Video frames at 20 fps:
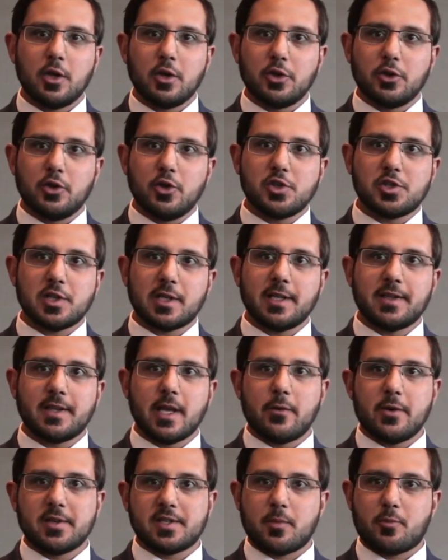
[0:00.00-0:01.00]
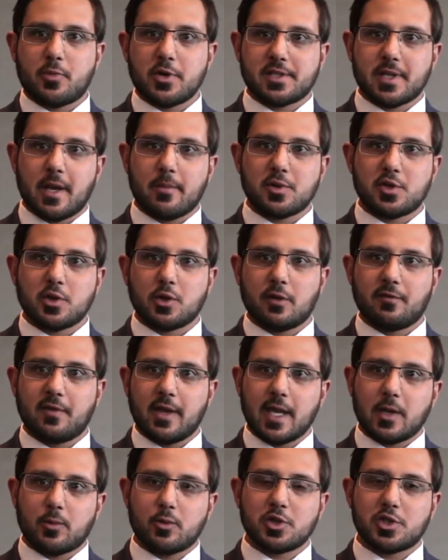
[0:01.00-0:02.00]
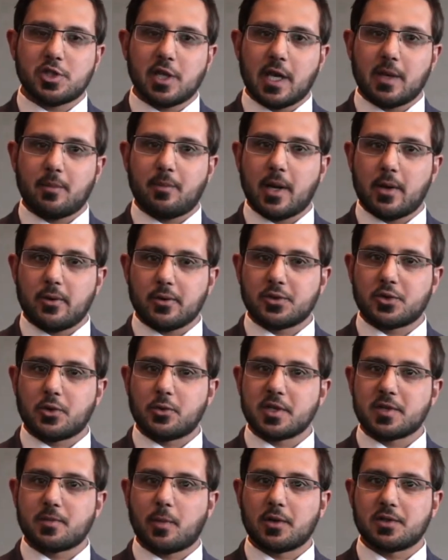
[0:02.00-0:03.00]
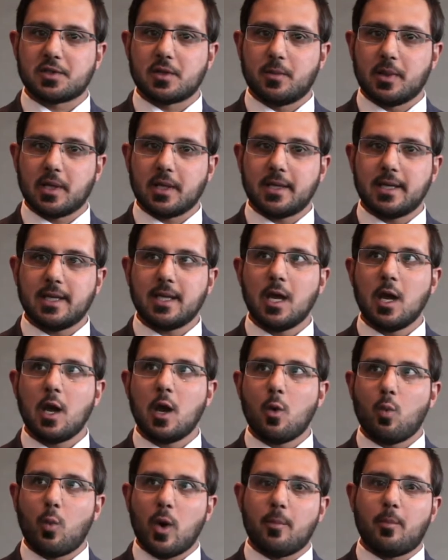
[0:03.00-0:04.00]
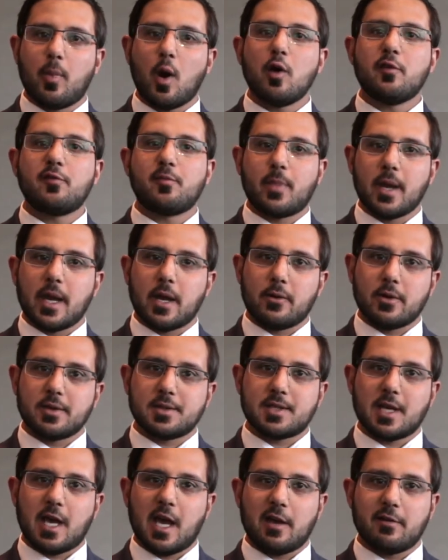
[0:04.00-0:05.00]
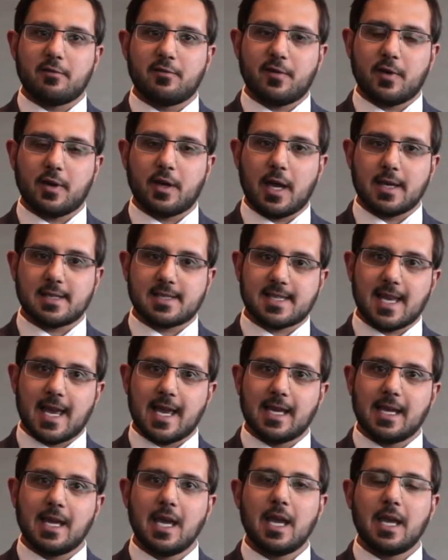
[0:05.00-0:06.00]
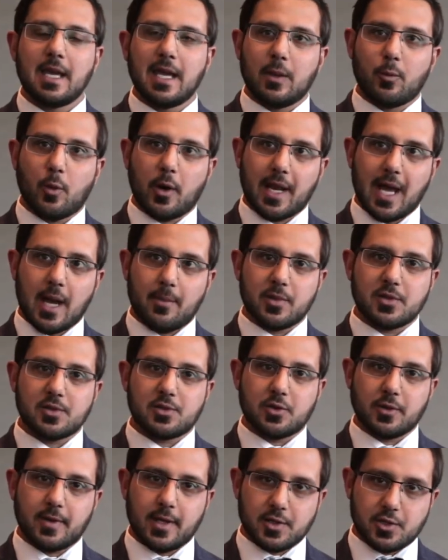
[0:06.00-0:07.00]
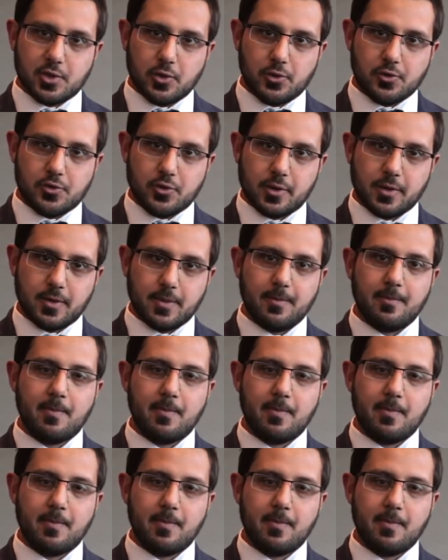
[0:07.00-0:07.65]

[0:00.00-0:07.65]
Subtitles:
Usually there is a presumption of equal shared parental responsibility where both parents have a say in what happens to their children.